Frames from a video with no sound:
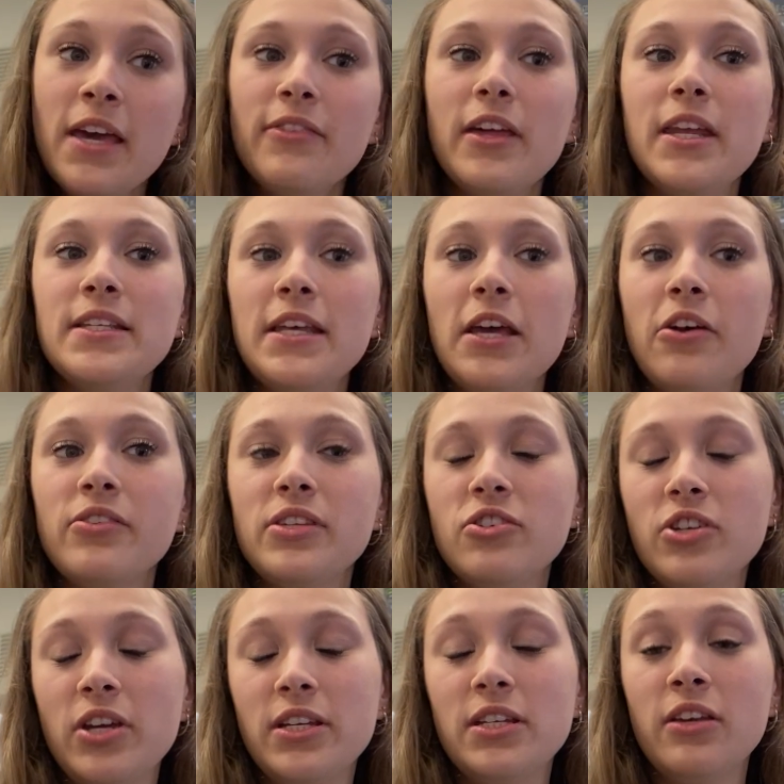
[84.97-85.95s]
That entails
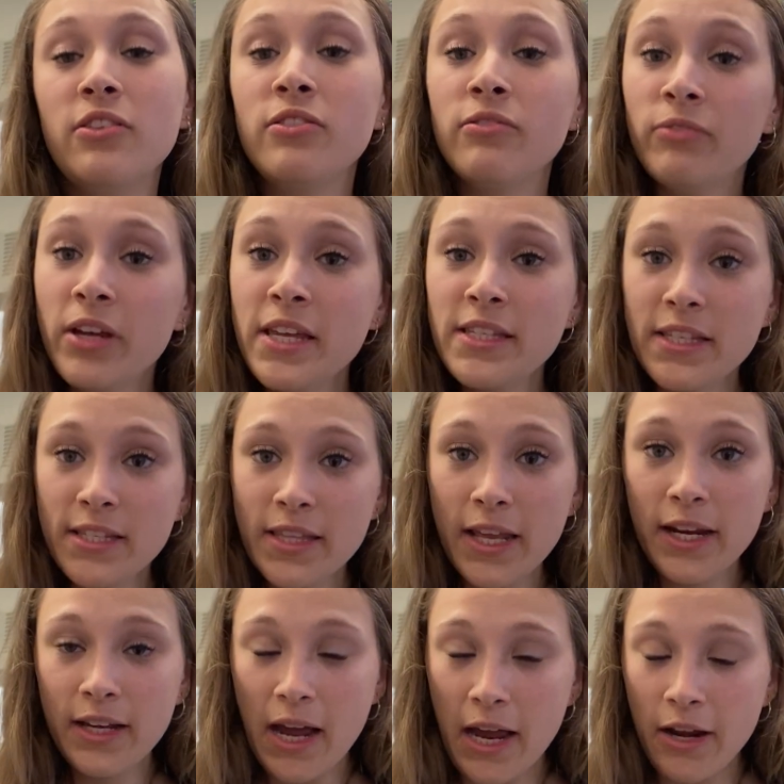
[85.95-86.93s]
injecting 3
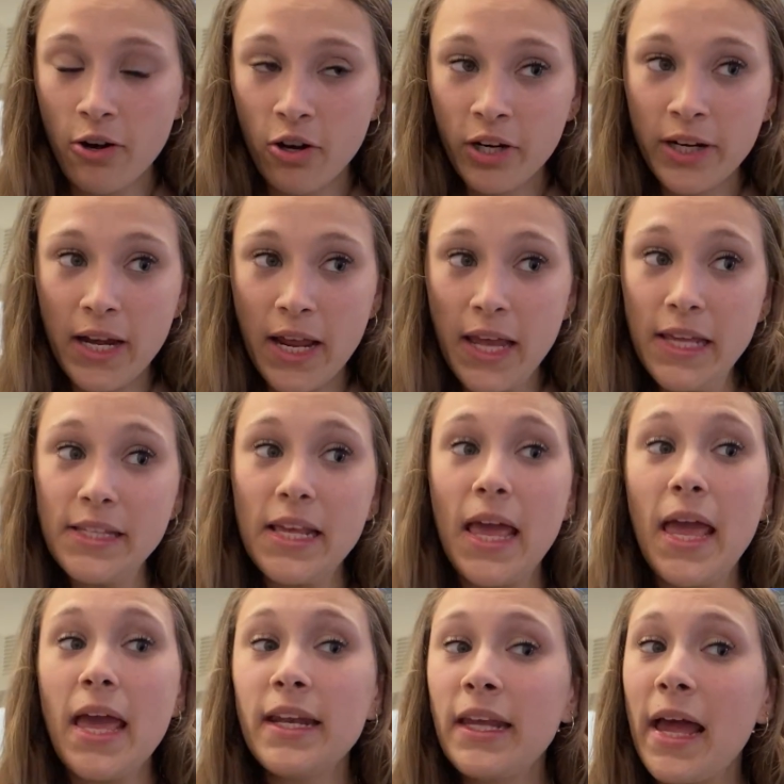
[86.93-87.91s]
synthetic guide RNAs
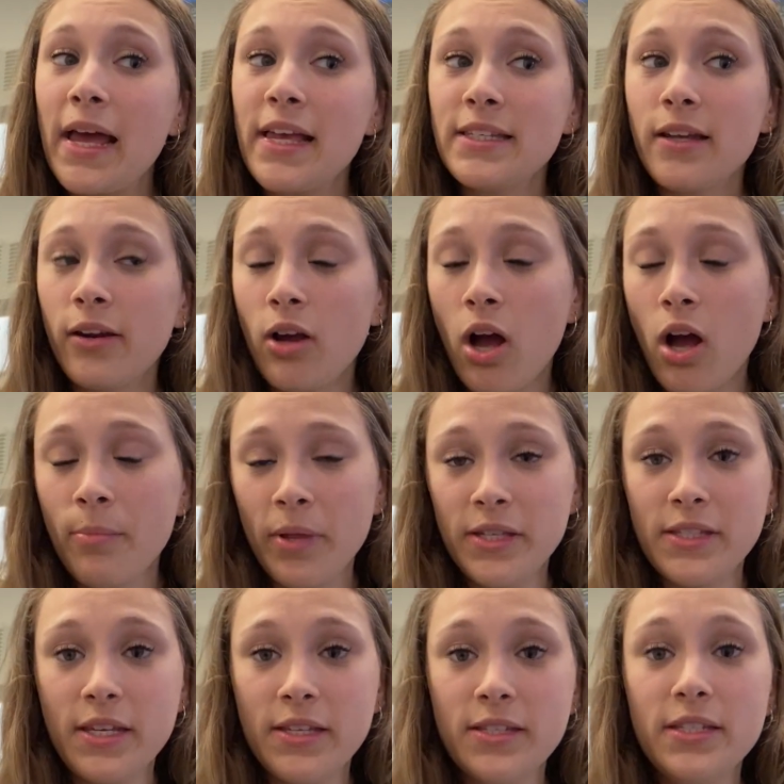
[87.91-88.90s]
and Cas9
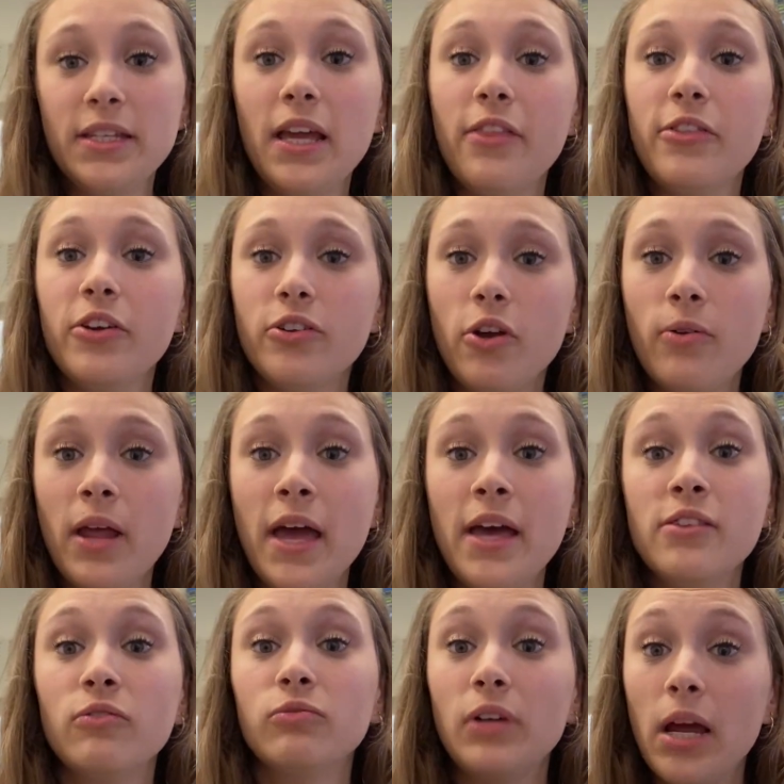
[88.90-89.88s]
complexes, together known
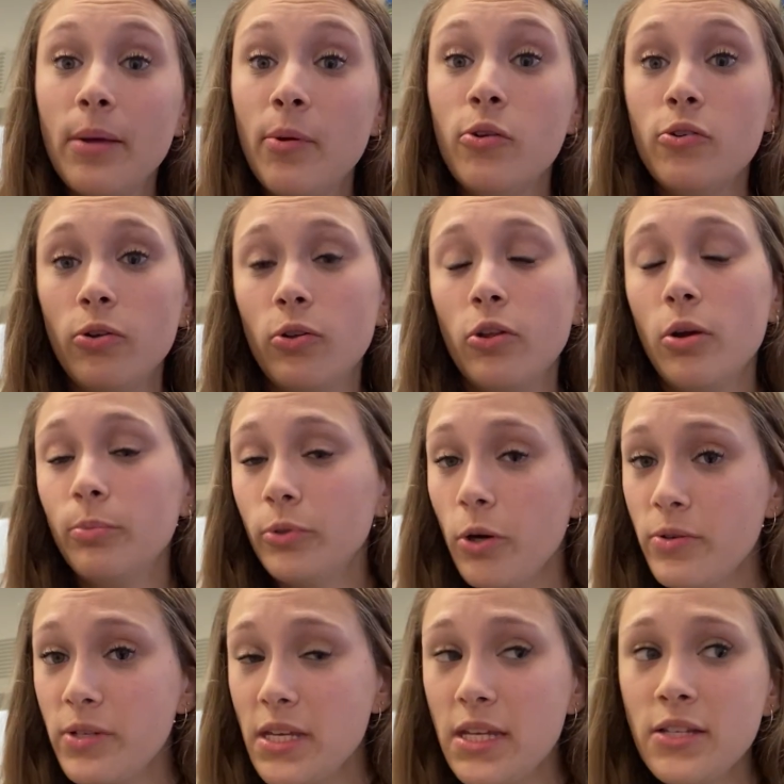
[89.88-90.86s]
as
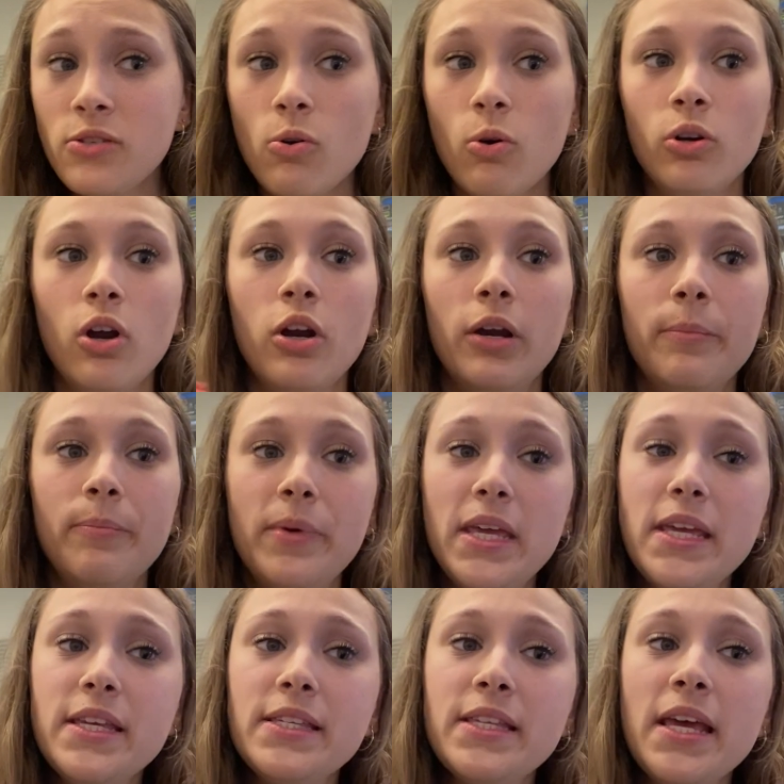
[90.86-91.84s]
ribonucleoproteins, or
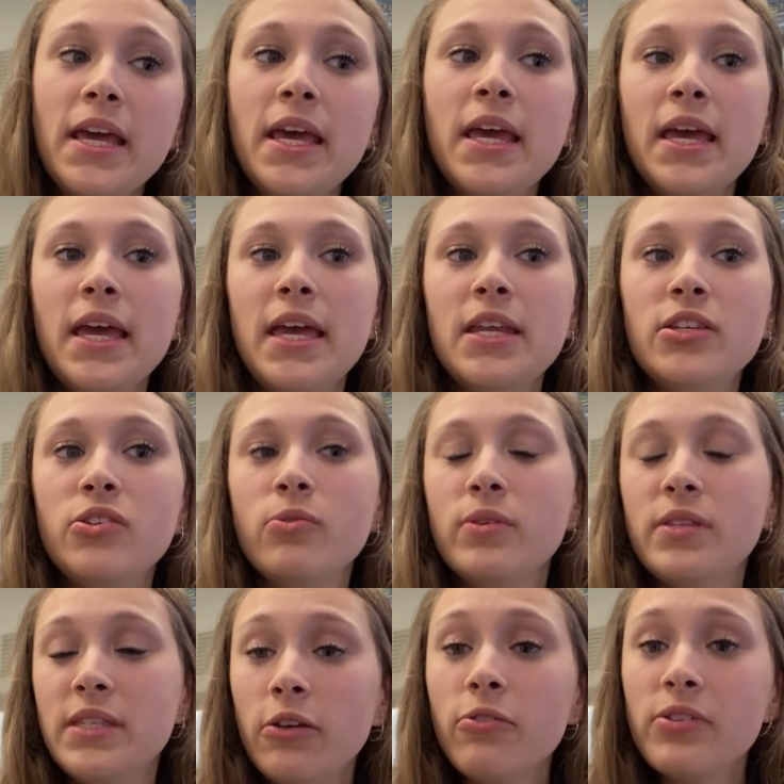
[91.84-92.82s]
RNPs,
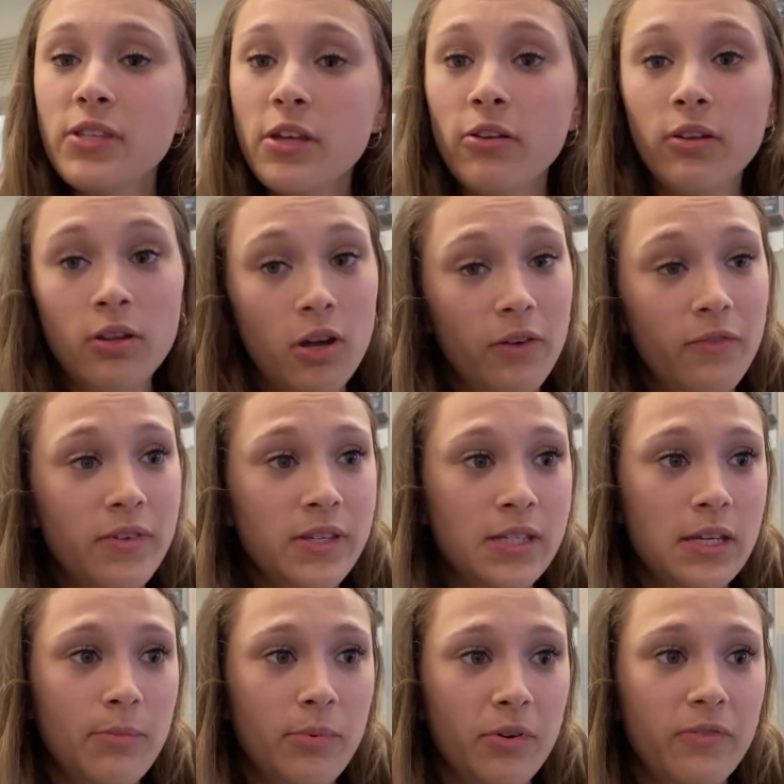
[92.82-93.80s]
into single-celled larval
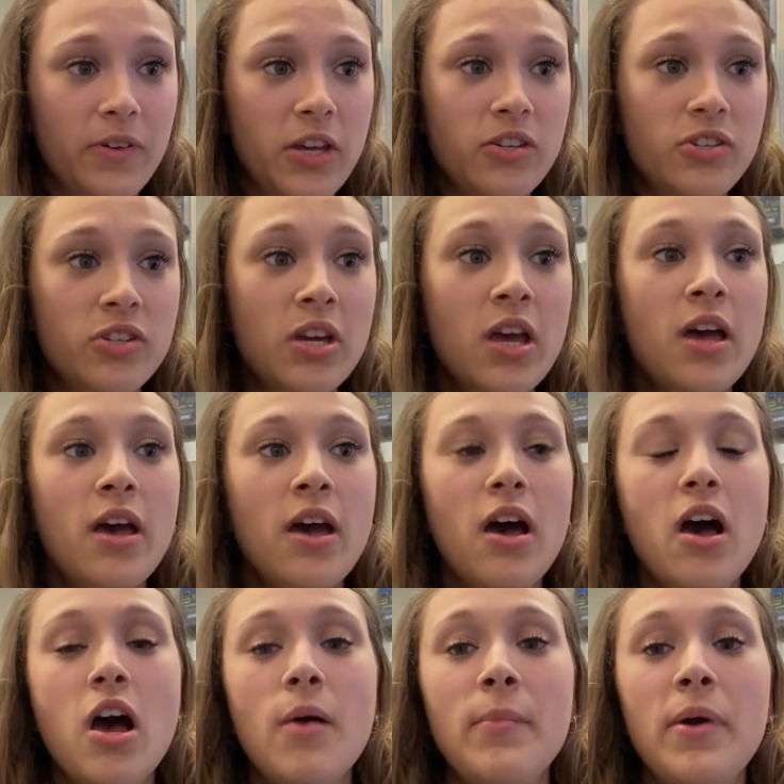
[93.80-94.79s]
zebrafish,
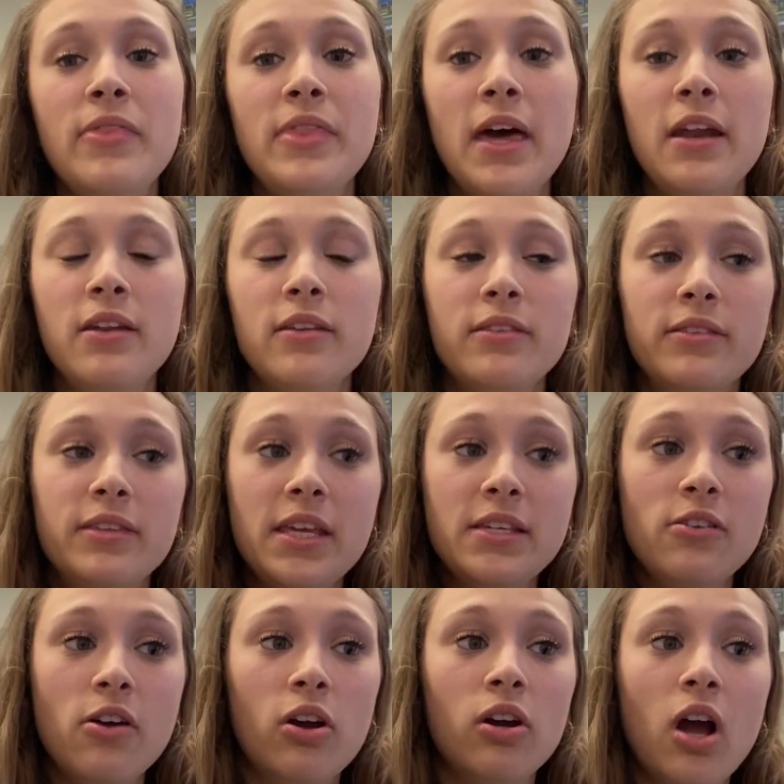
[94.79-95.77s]
and that
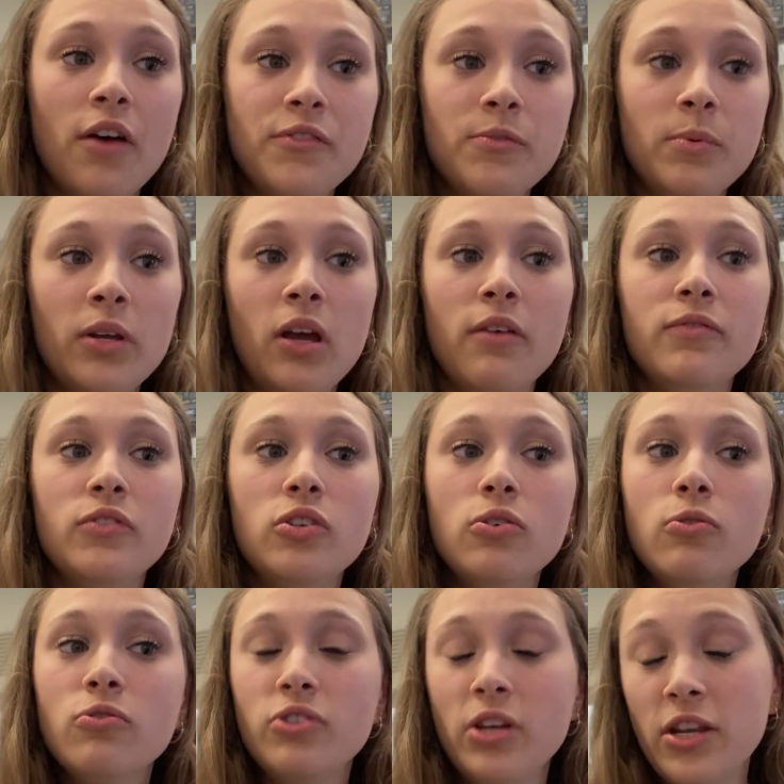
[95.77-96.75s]
these are offspring of
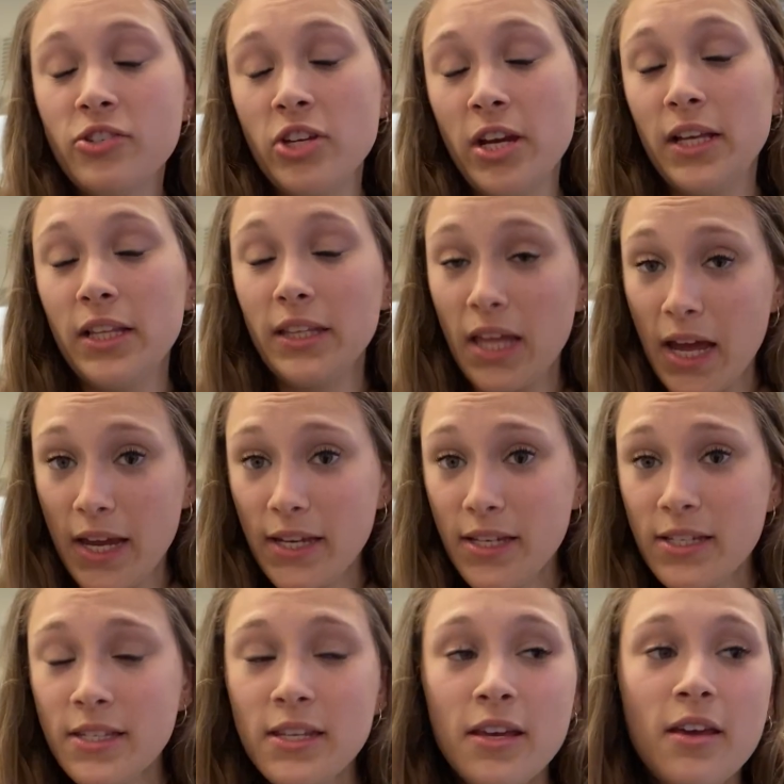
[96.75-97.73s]
2 transgenic
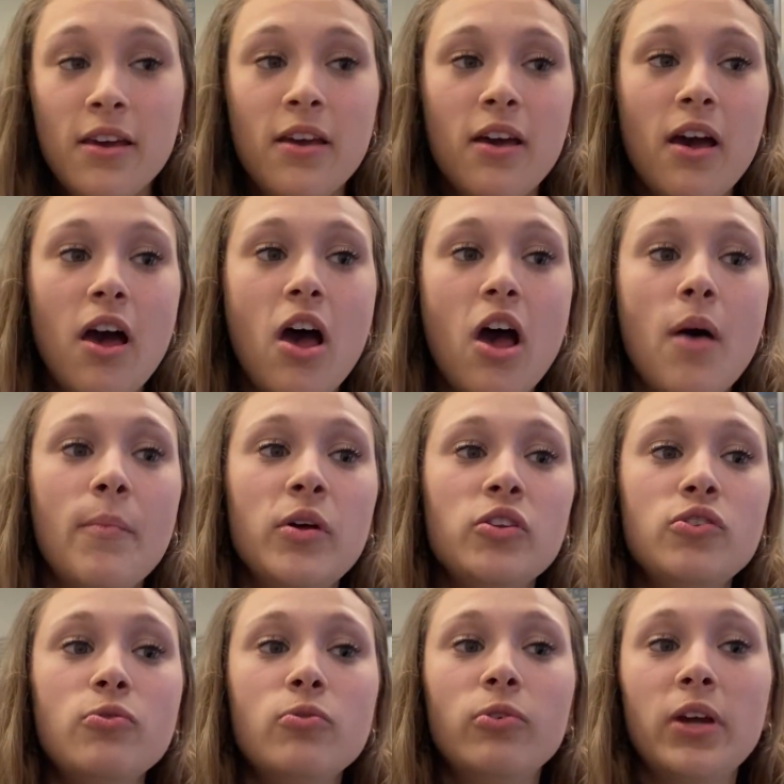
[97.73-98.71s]
lines,
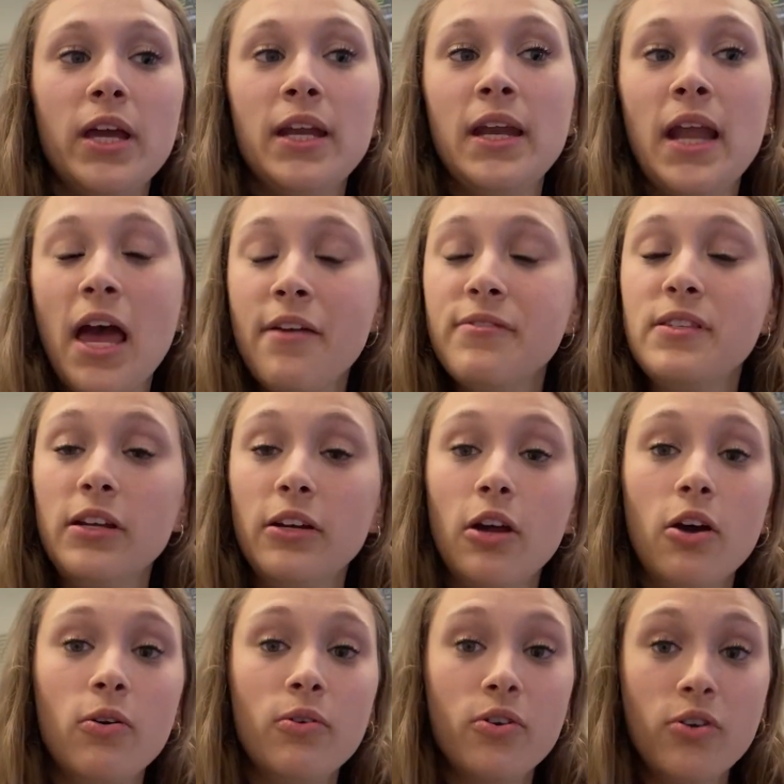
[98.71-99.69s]
to create an
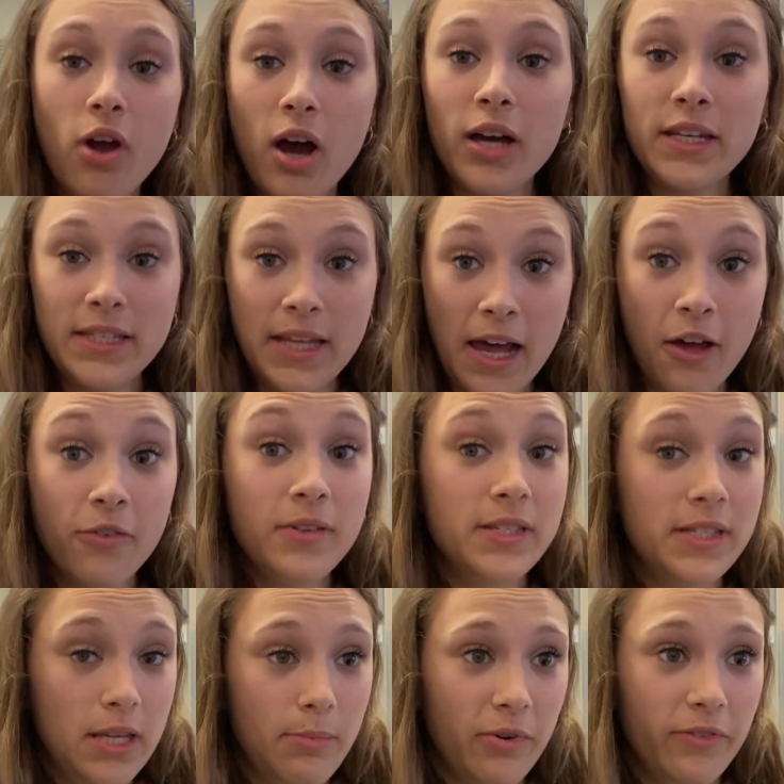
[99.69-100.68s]
F0
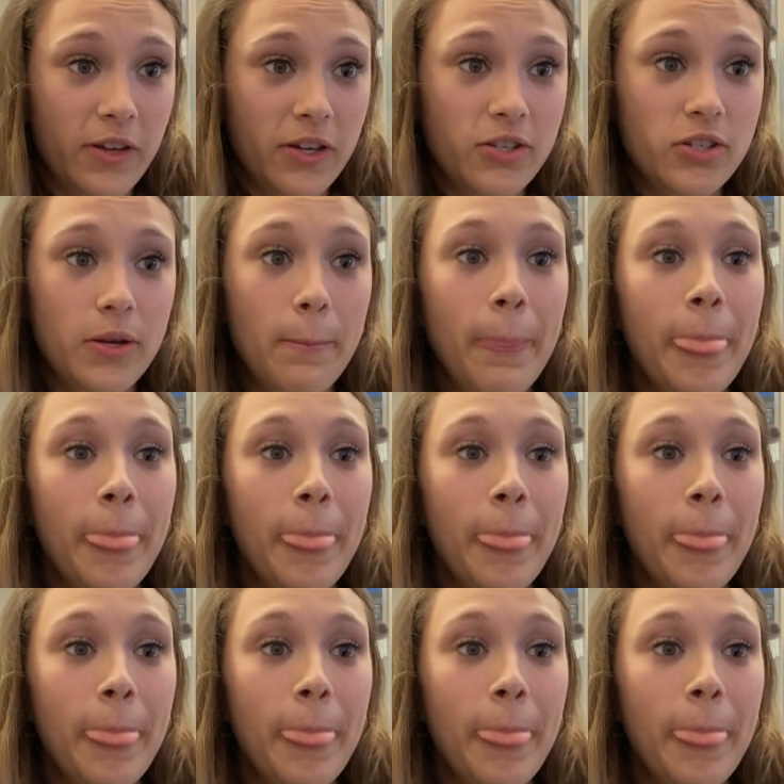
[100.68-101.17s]
knockdown zebrafish.